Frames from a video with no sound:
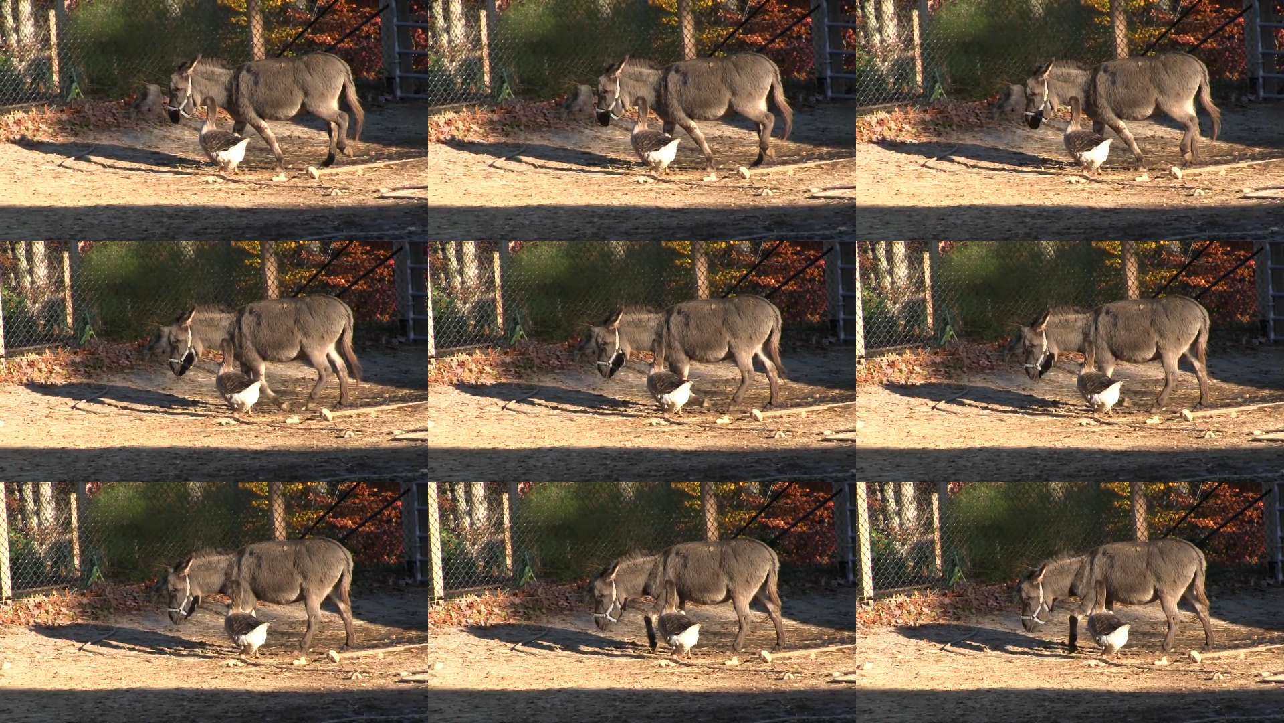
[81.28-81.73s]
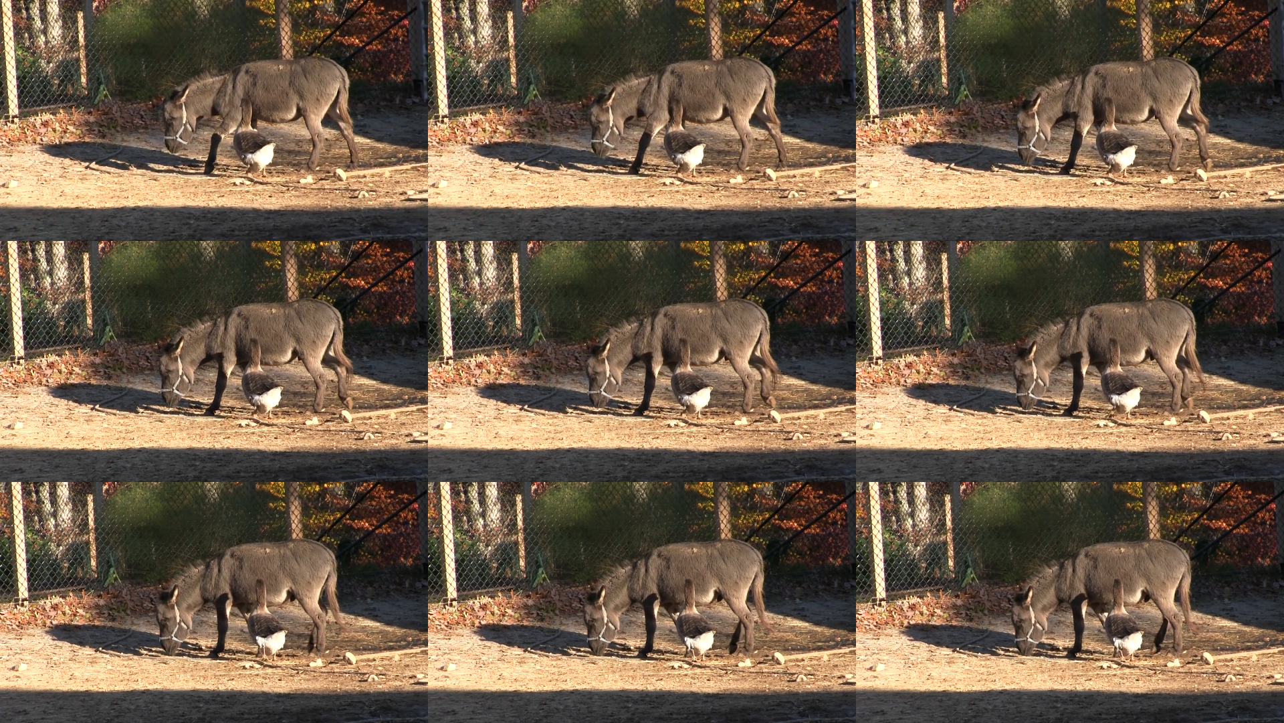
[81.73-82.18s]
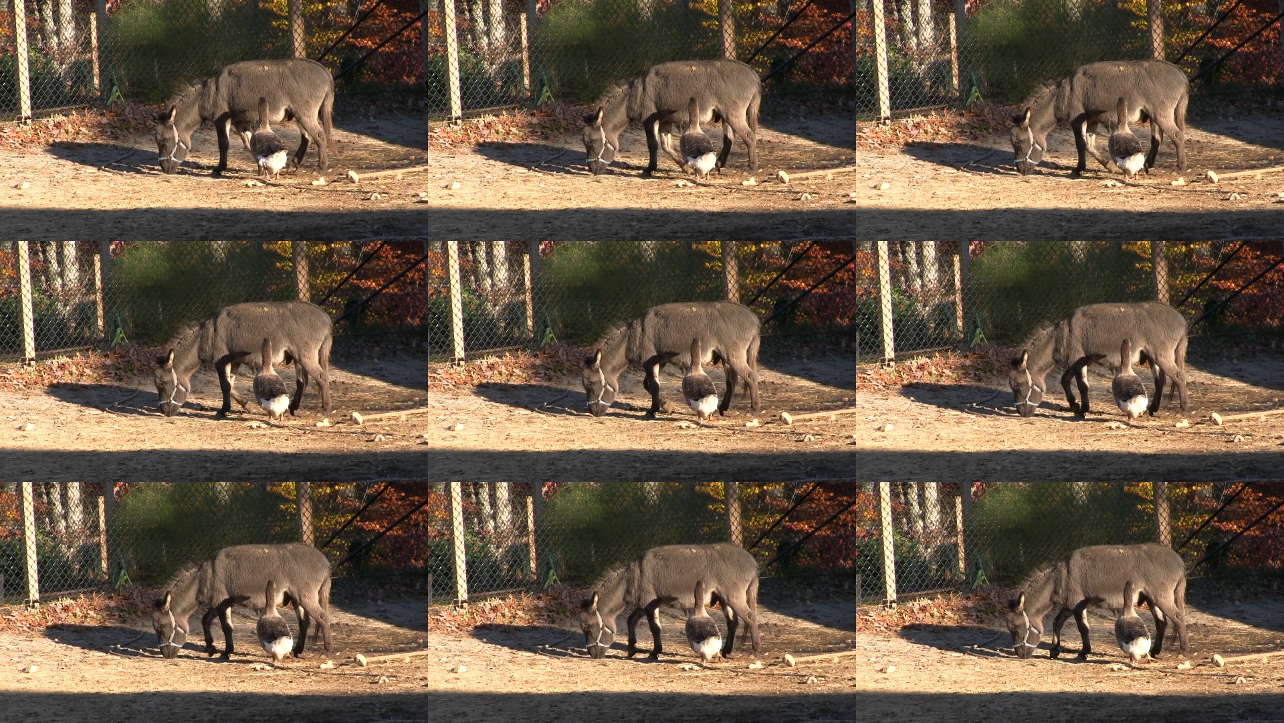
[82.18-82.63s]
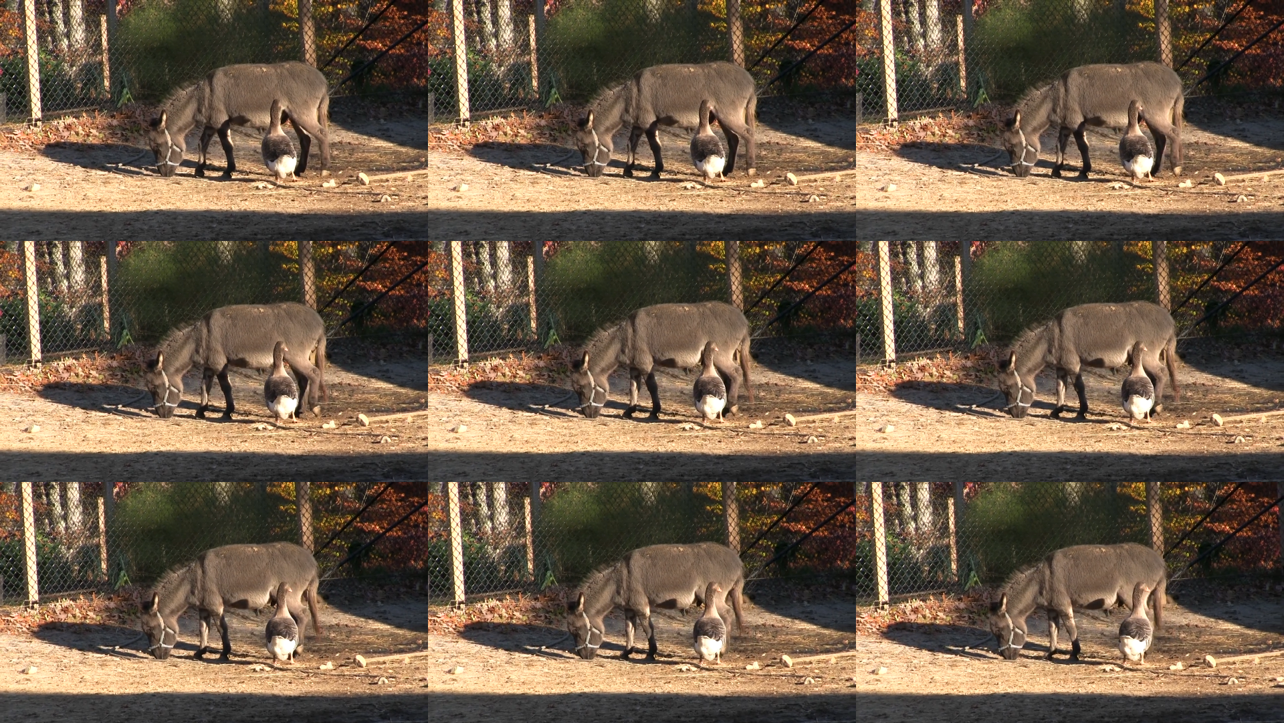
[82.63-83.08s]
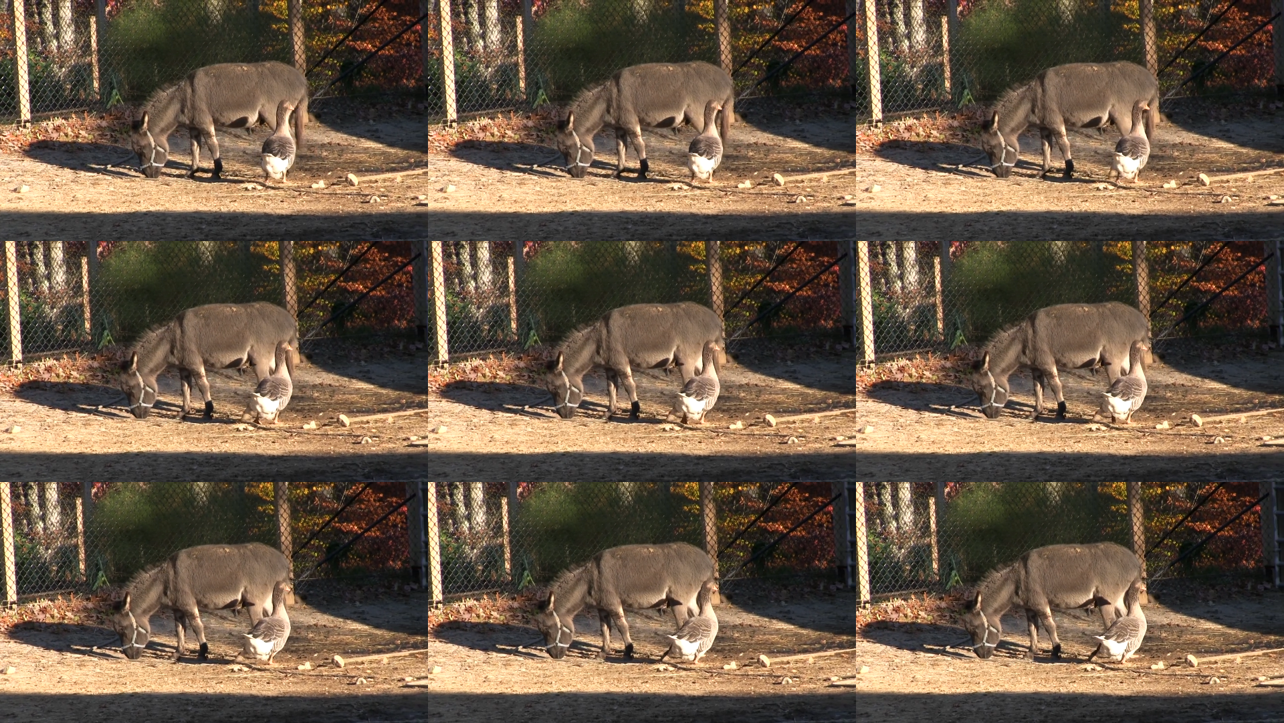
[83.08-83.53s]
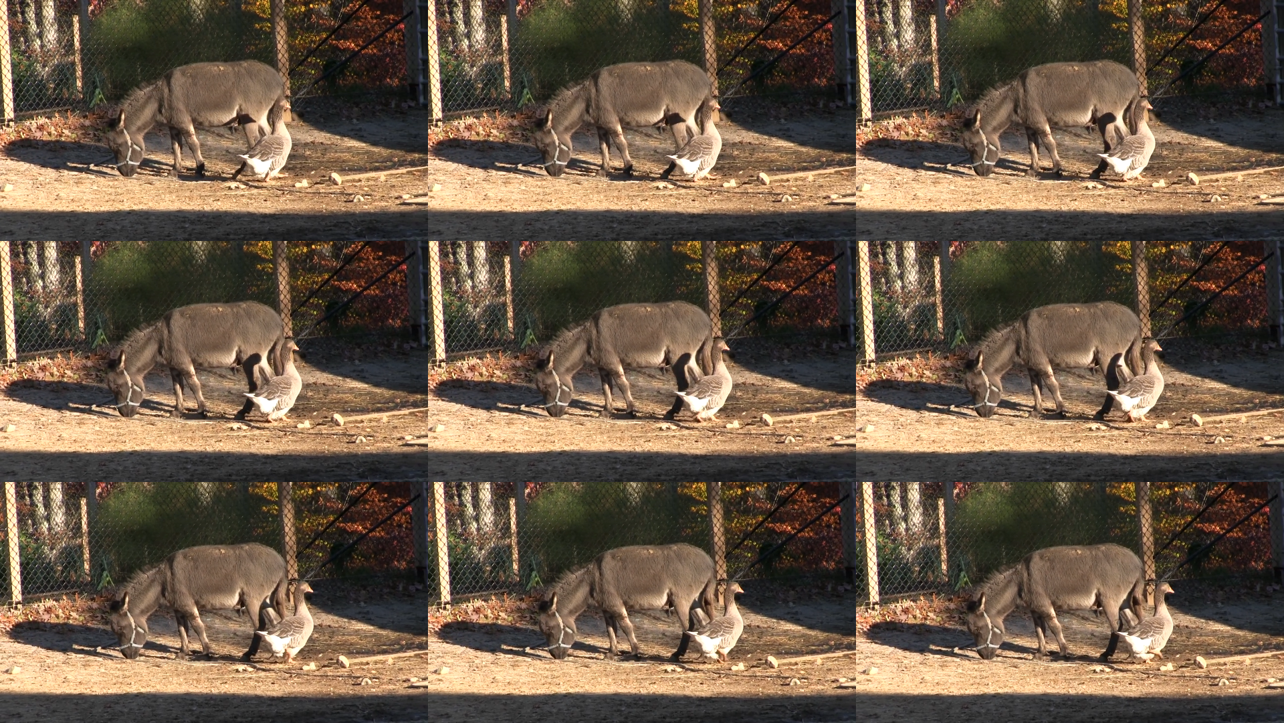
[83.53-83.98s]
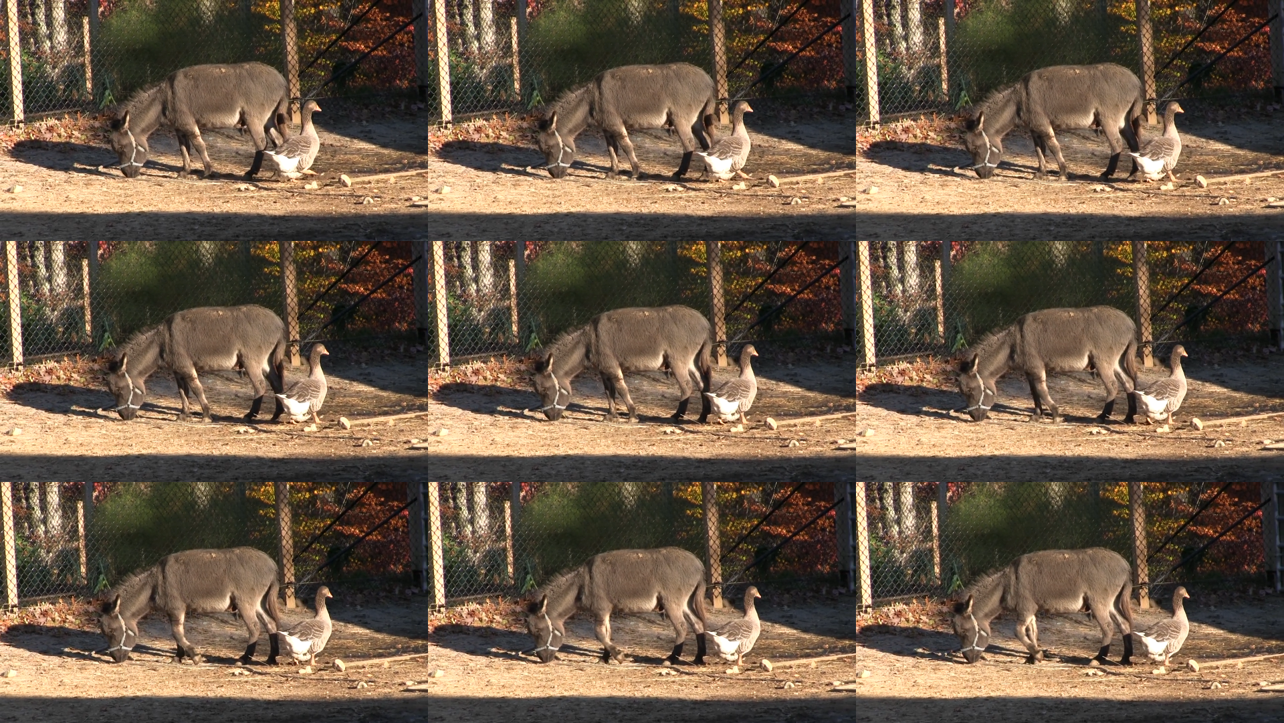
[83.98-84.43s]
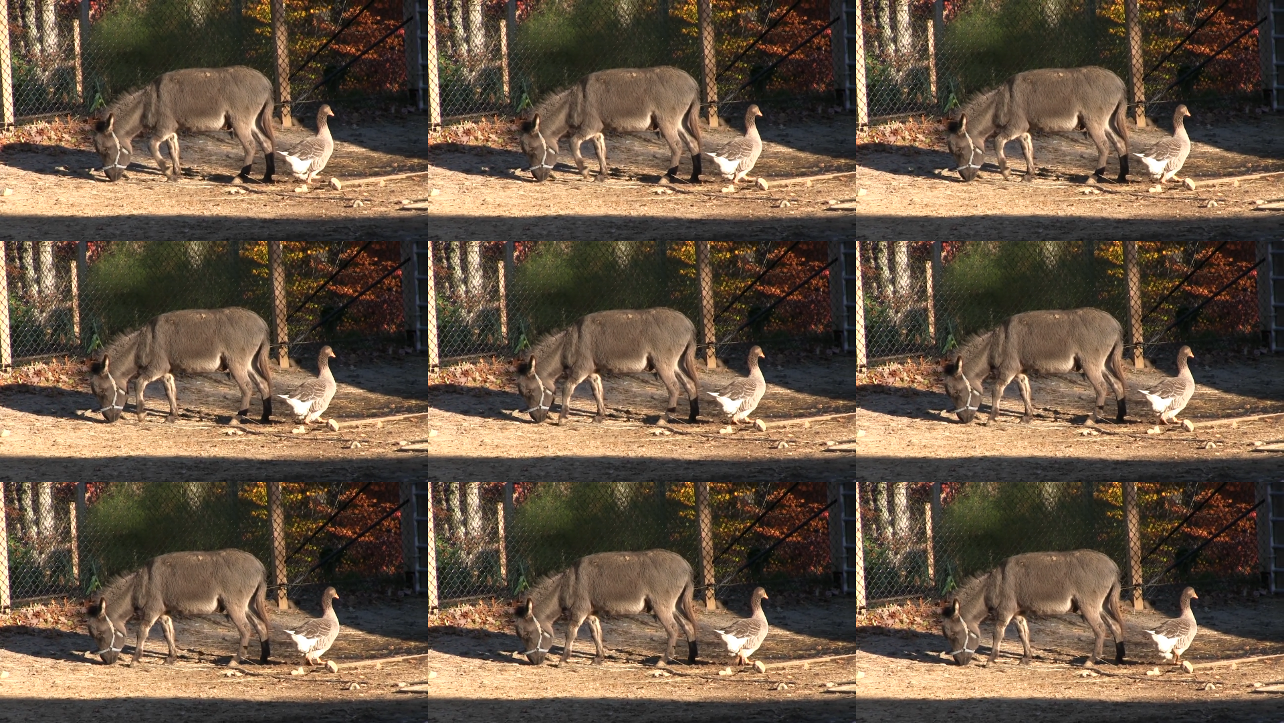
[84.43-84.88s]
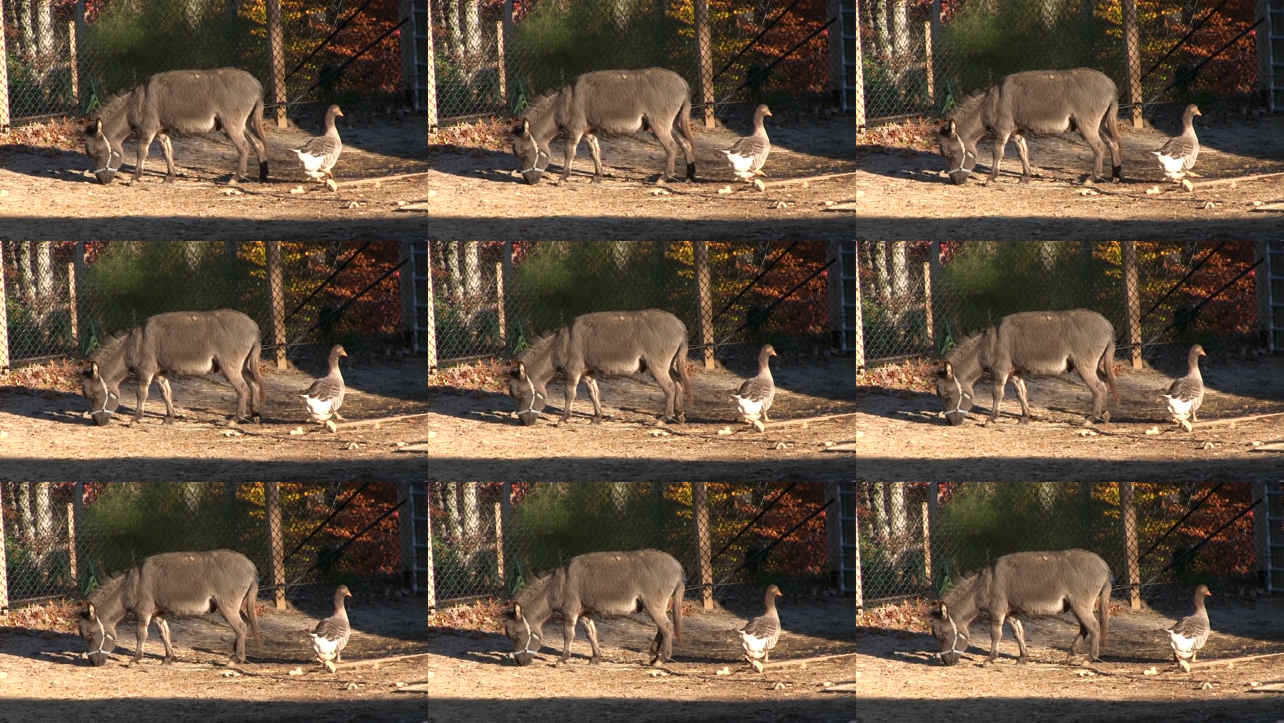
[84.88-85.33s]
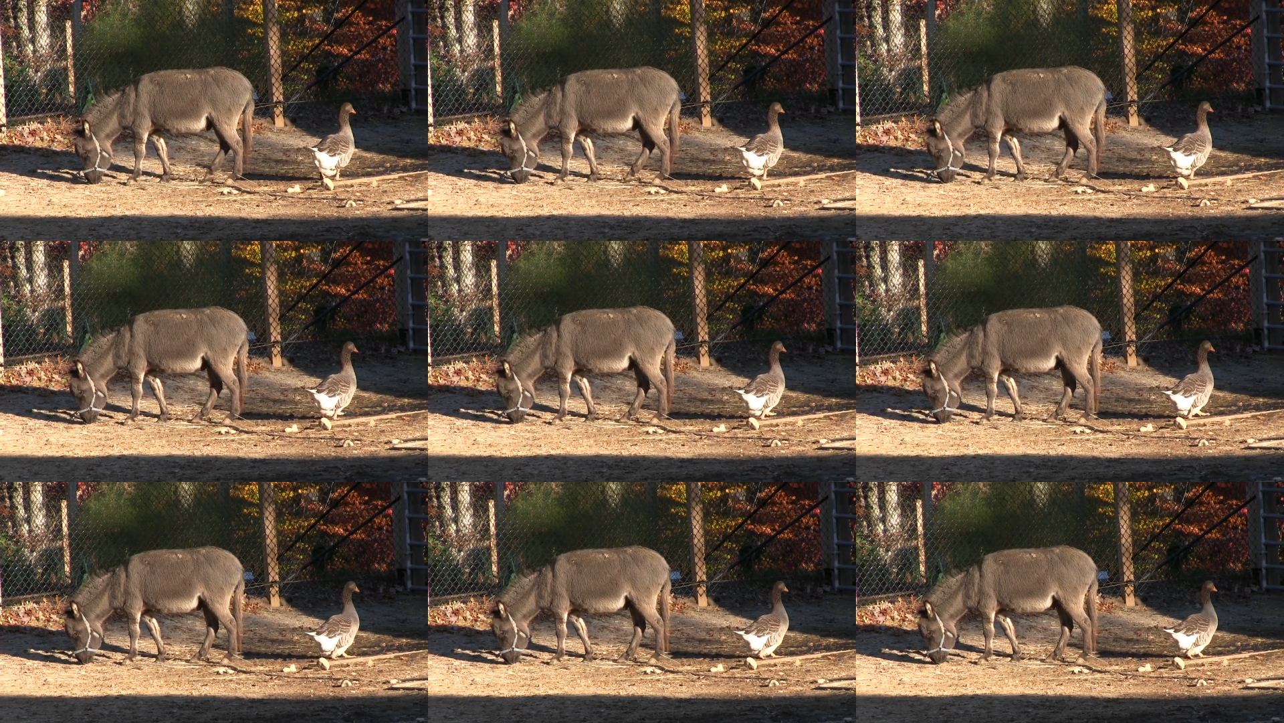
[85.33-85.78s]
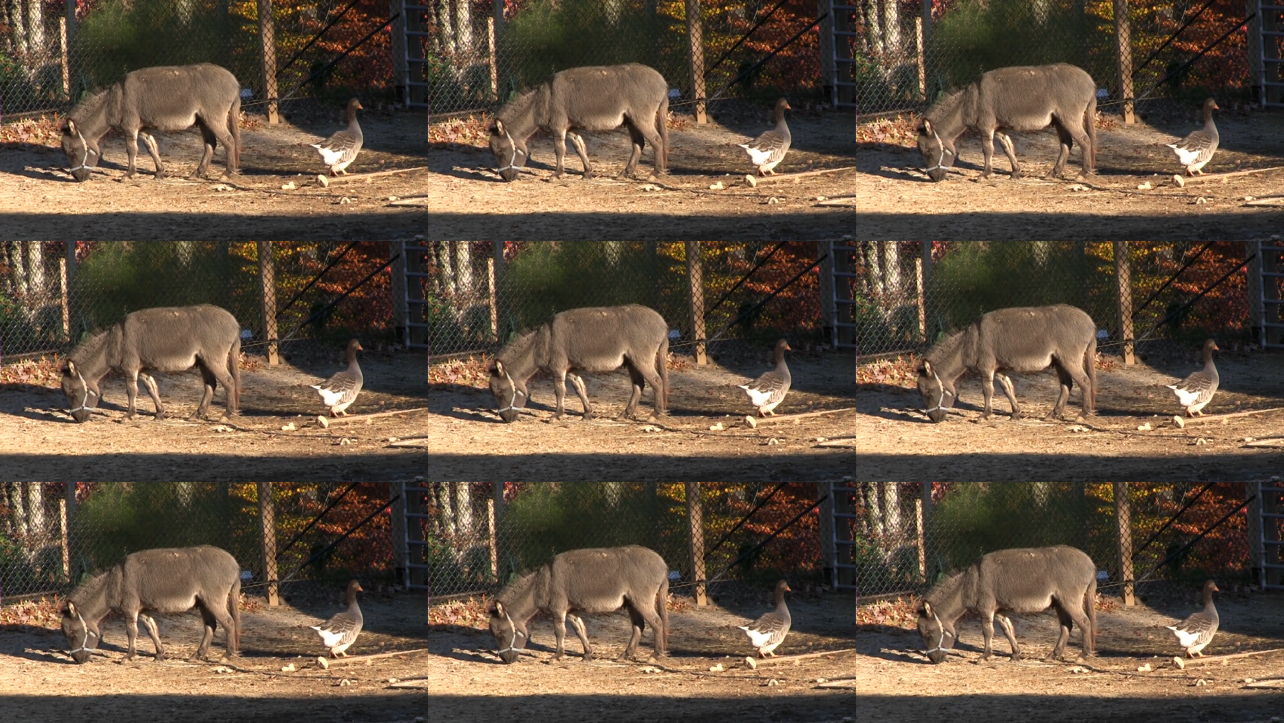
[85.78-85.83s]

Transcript: No face is visible, so there are no lips to read.